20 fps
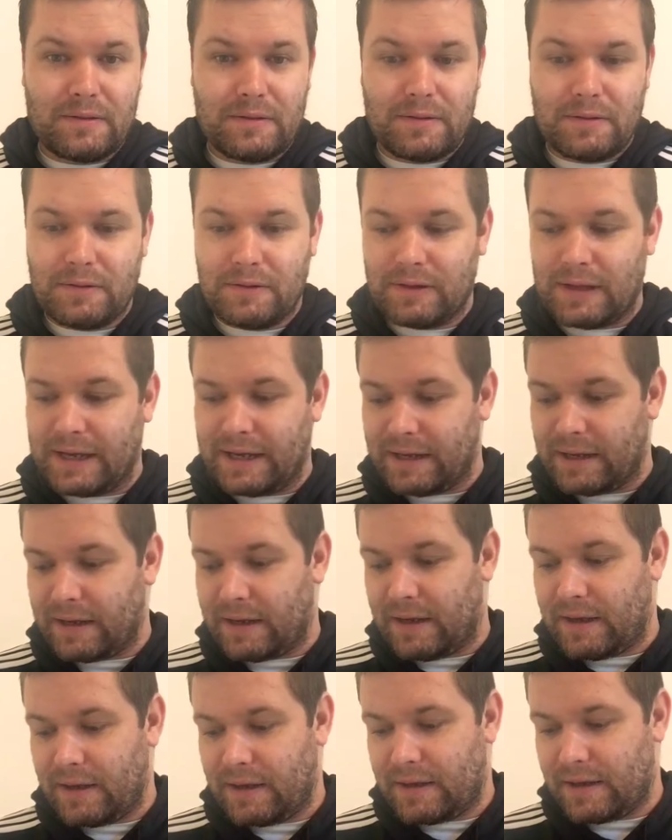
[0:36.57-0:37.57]

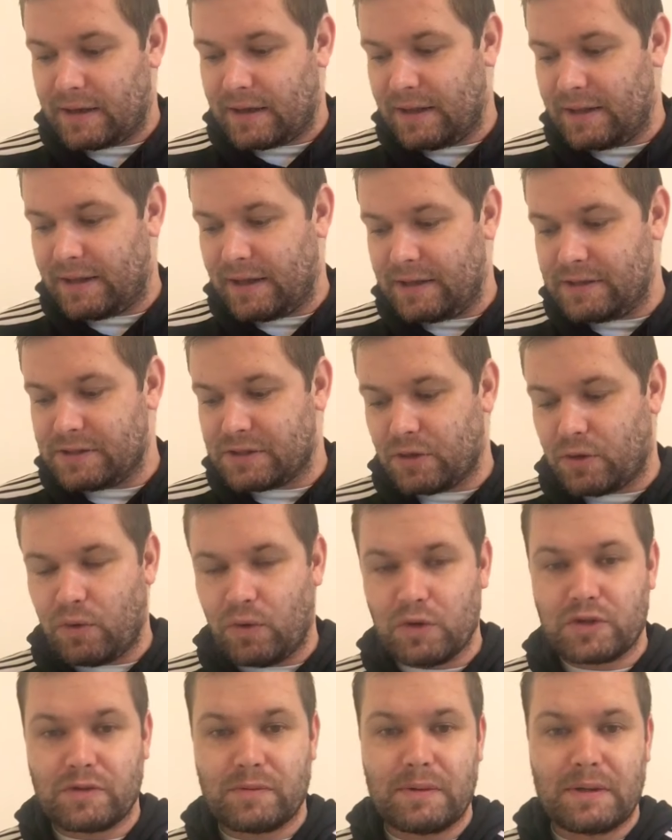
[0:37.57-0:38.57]
link contains a
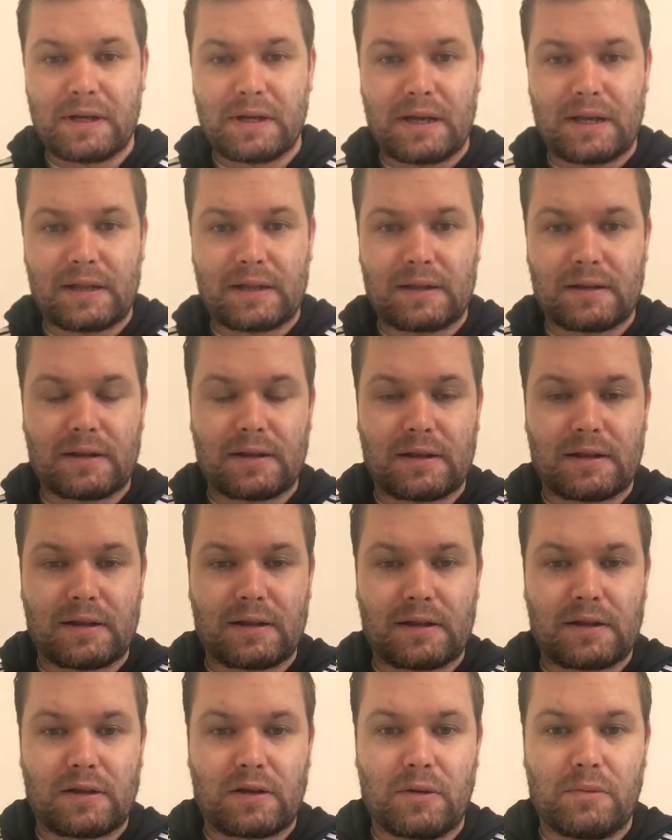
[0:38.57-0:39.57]
horse that
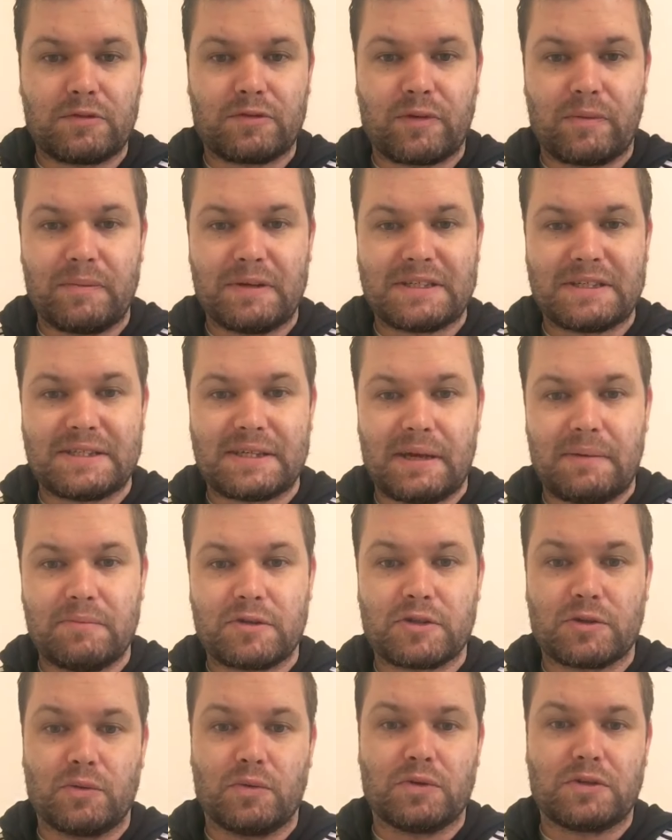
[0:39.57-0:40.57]
comes from the same
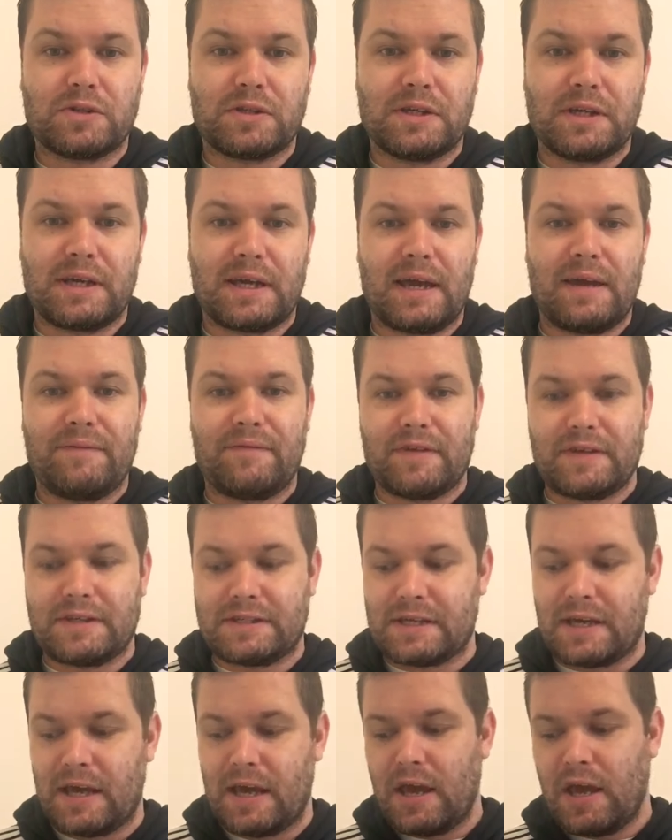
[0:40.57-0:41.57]
source that gave
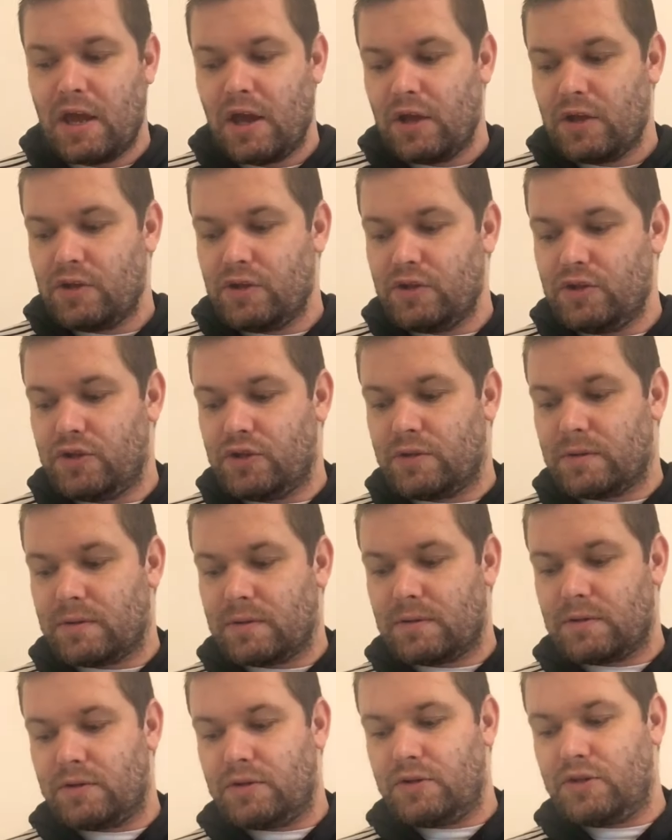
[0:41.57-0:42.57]
us
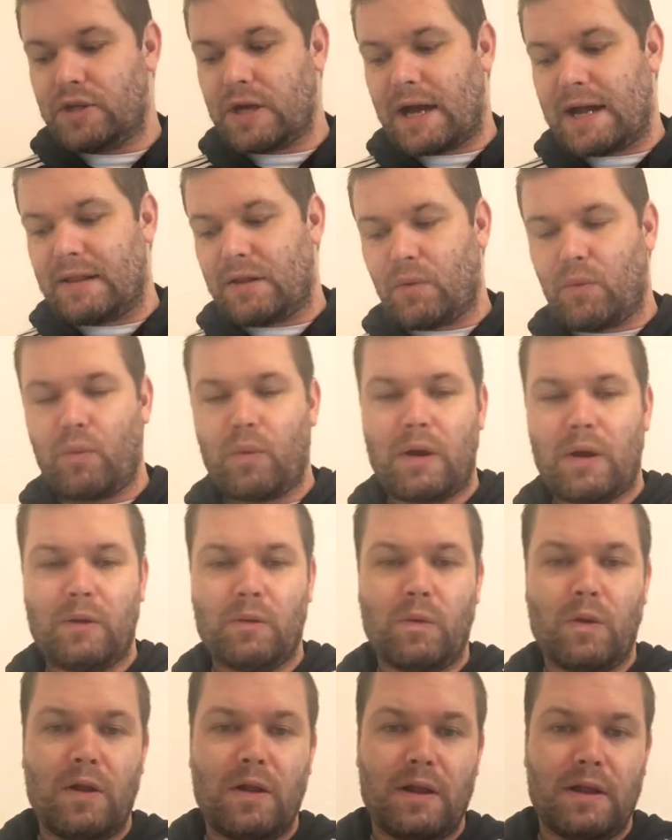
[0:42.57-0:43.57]

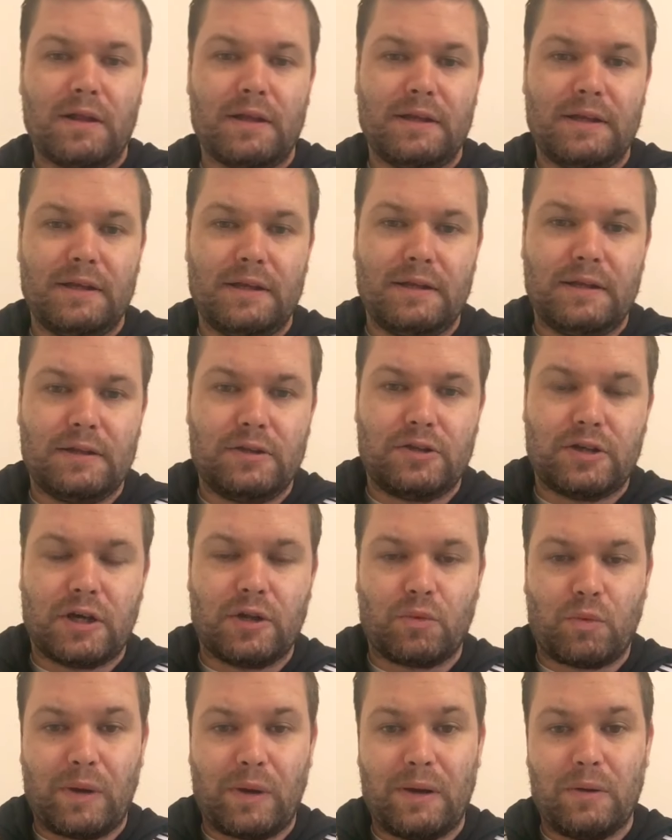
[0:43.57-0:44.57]
Jadwal
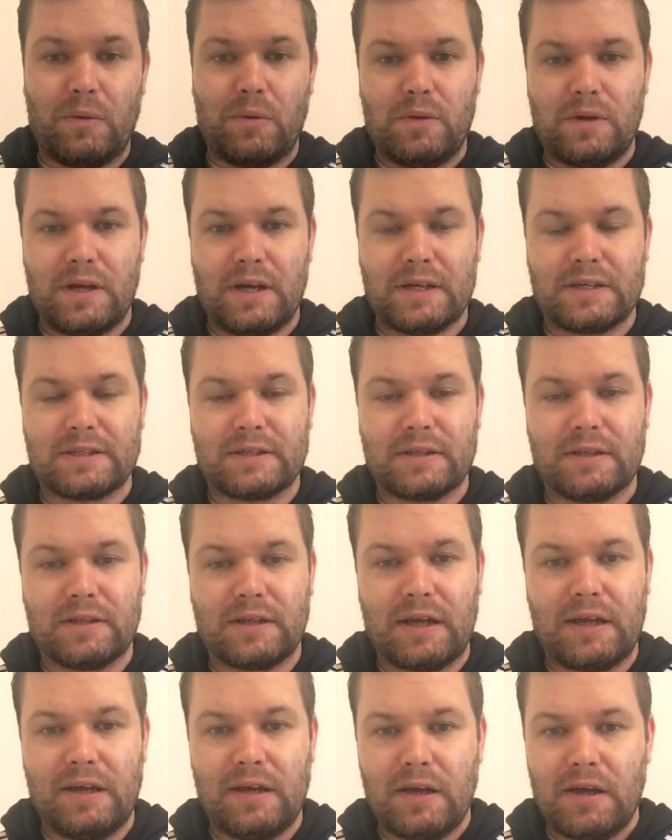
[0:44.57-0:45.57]

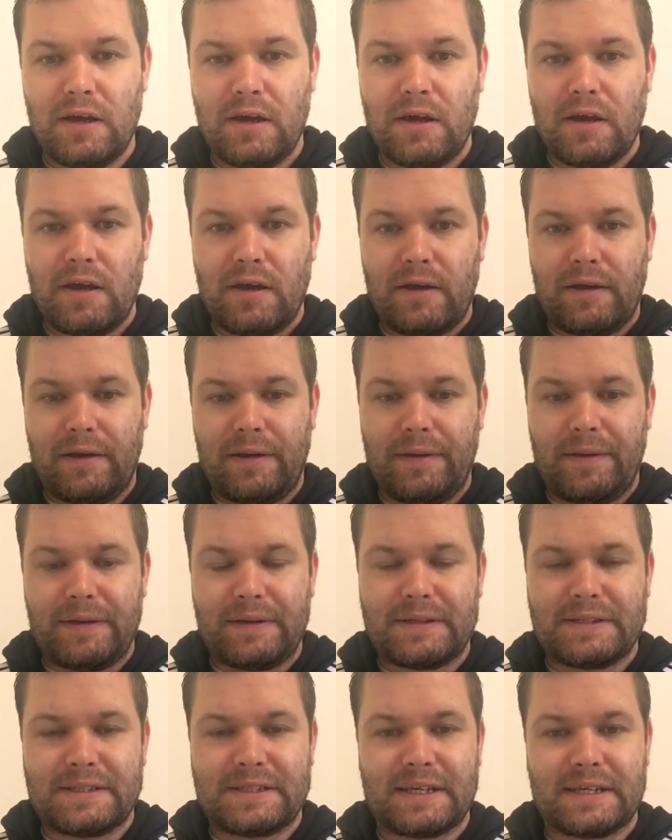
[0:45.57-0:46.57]
yesterday.
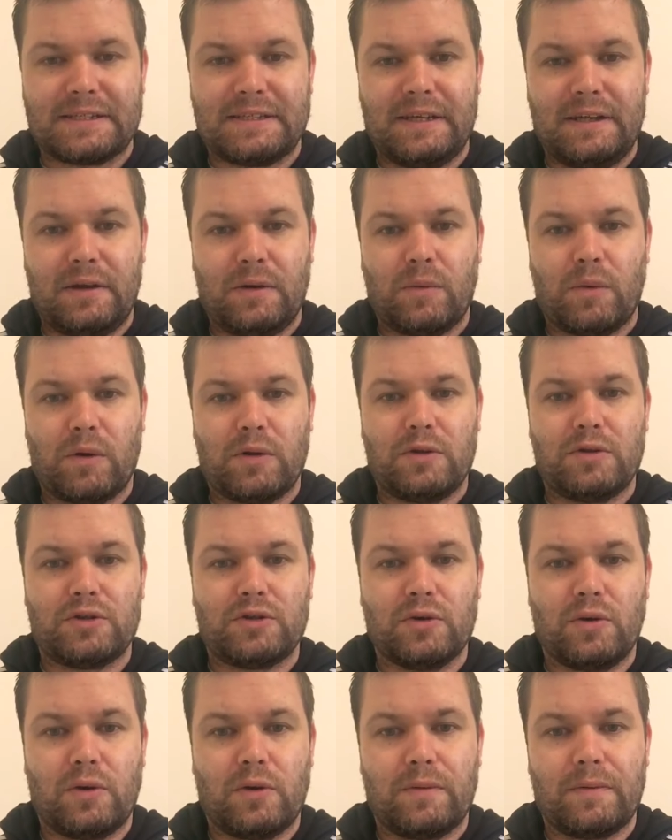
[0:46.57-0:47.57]
16-1
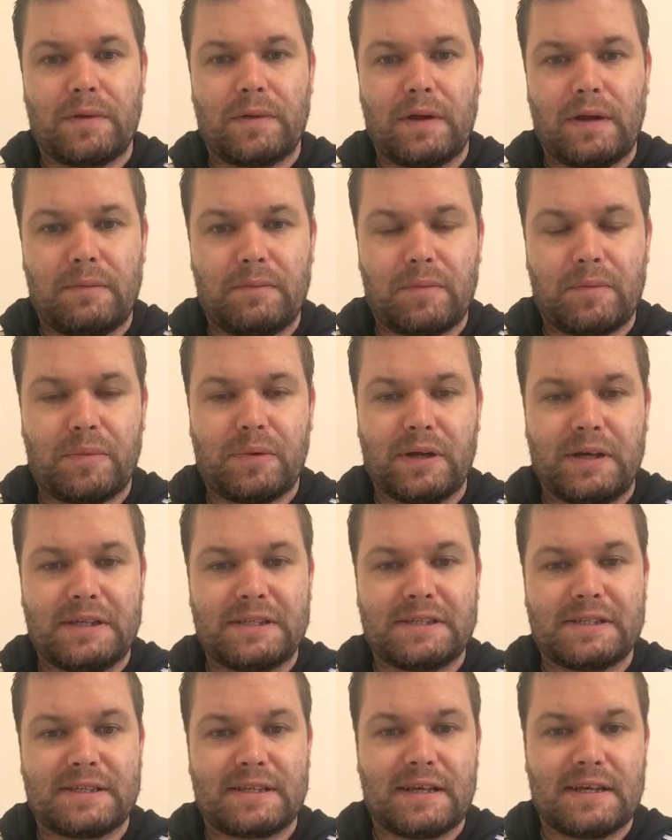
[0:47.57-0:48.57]
shot, it
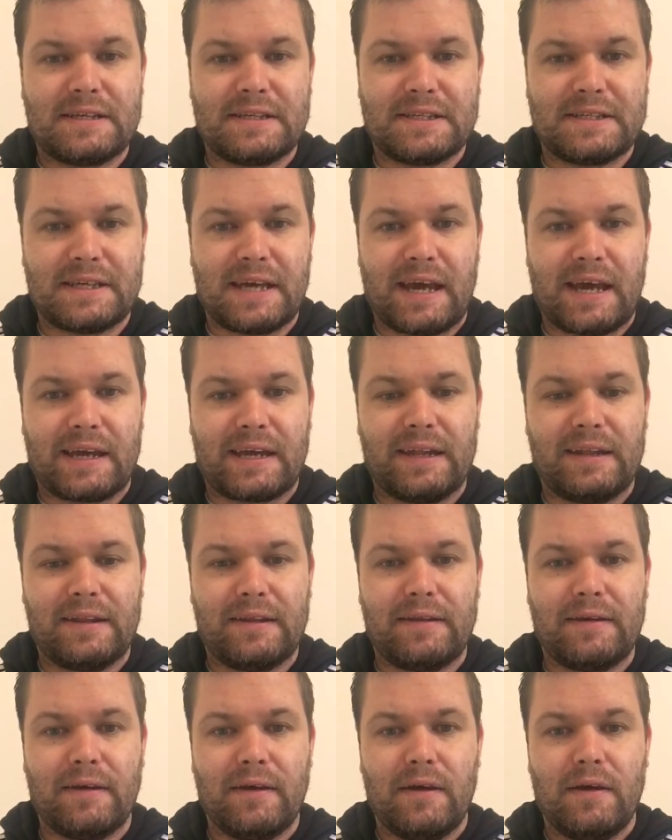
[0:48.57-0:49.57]
placed
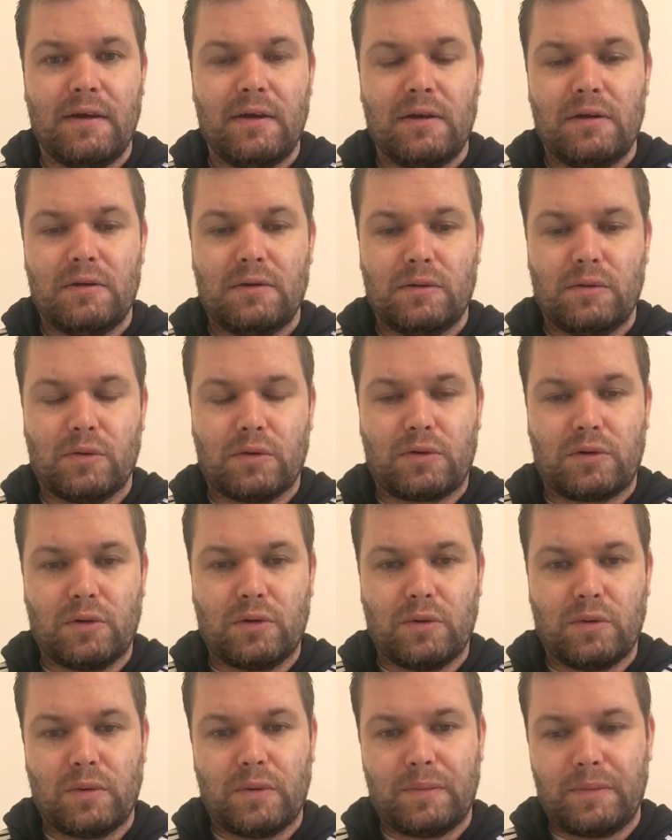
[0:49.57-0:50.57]
second. Well,
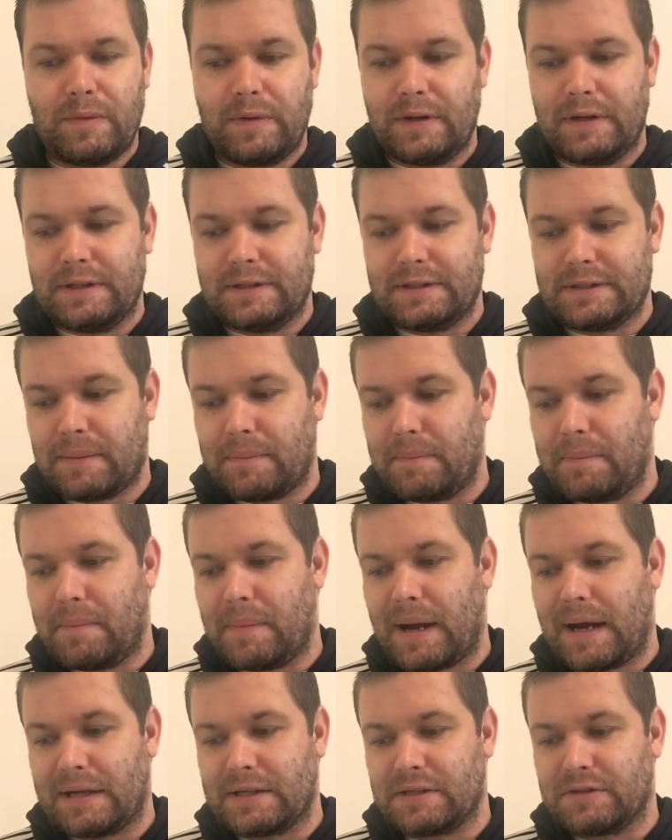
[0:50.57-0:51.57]
it was a
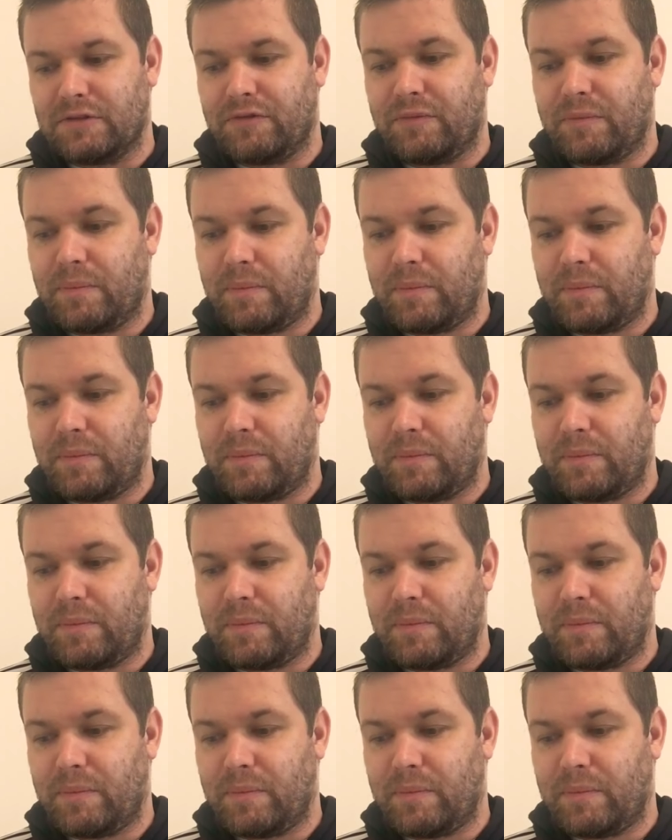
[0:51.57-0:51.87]
massive